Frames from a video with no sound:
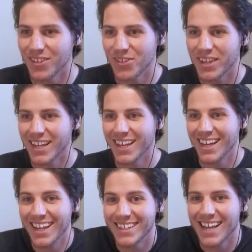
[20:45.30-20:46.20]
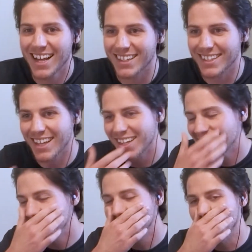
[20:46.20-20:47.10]
Exactly. Like,
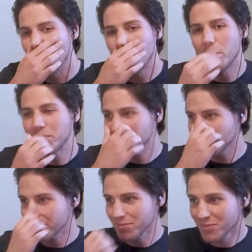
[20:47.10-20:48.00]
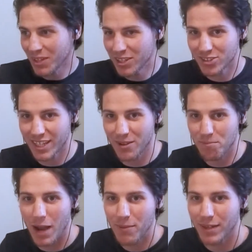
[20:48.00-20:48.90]
there's like a
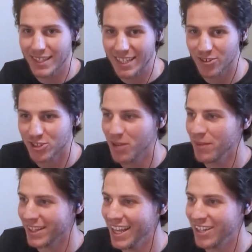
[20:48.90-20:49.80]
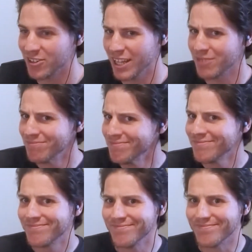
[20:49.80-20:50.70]
pipeline leak or something like that. And you're like,
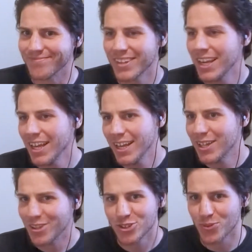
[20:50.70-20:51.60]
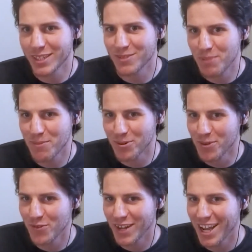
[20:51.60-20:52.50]
there's a reason people are
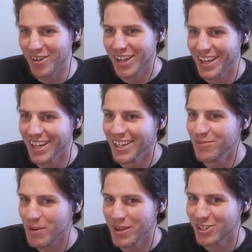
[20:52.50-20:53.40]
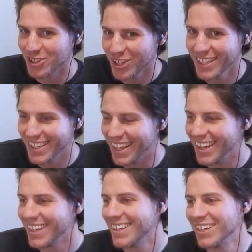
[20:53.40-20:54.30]
moving out. Maybe I should look into
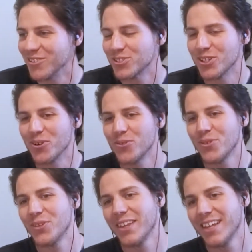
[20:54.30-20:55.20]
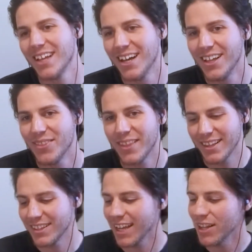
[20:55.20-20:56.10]
that, So
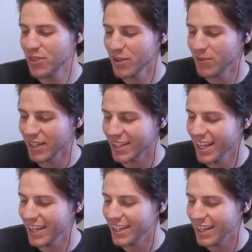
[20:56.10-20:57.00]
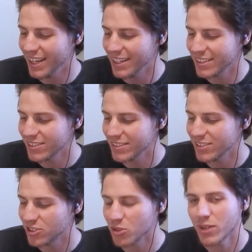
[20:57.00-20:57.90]
that kind of think of it like that. And
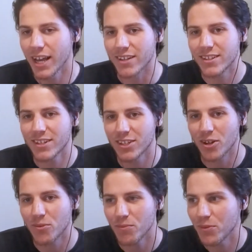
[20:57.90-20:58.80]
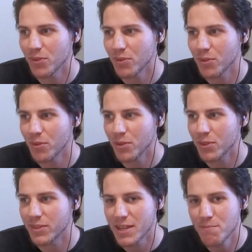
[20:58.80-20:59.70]
so,
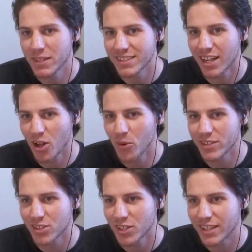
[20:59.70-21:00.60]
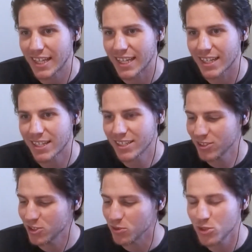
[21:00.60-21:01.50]
dip is not always a good thing.
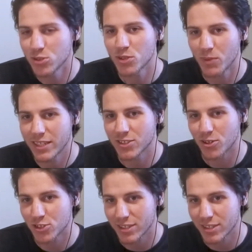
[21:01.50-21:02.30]
So do some research.